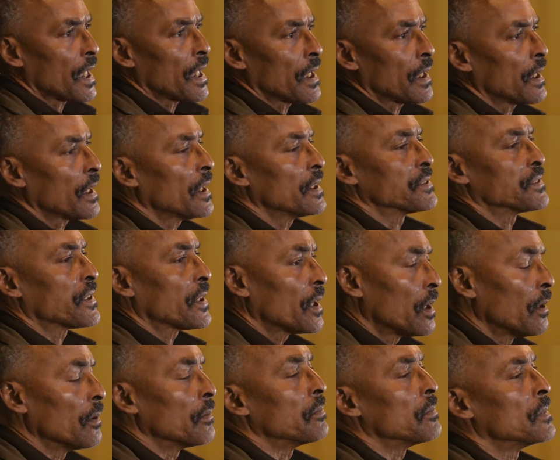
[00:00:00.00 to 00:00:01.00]
has
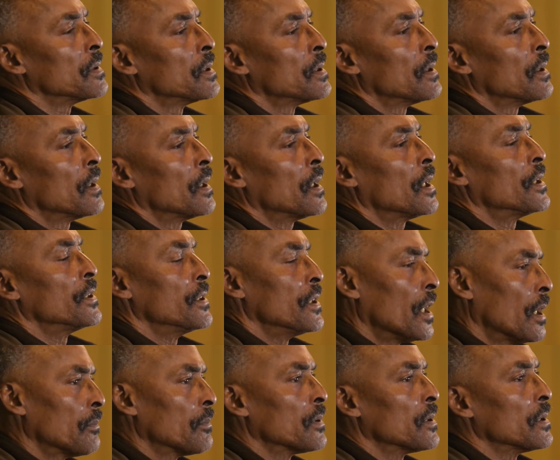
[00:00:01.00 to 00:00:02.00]
helped a
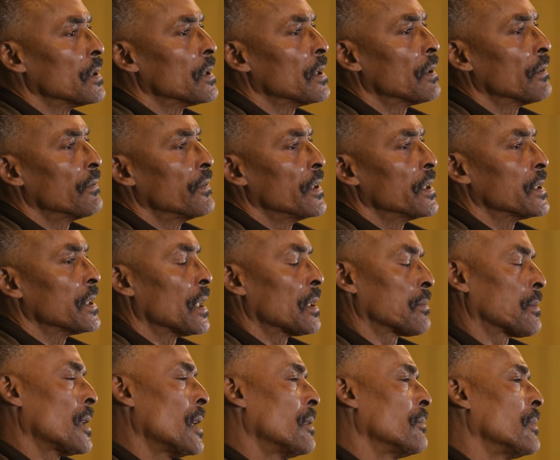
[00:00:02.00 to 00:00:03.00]
number of Vietnam
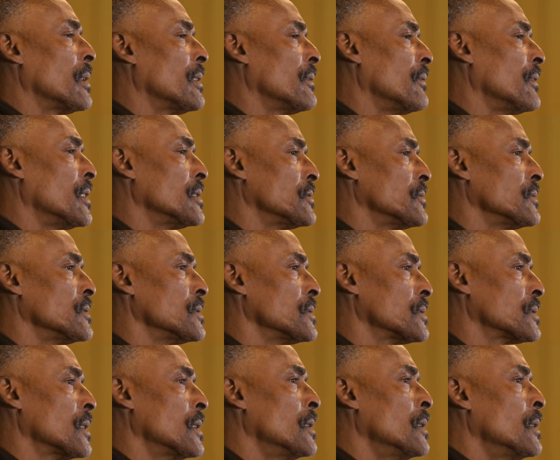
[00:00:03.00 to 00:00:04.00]
combat veterans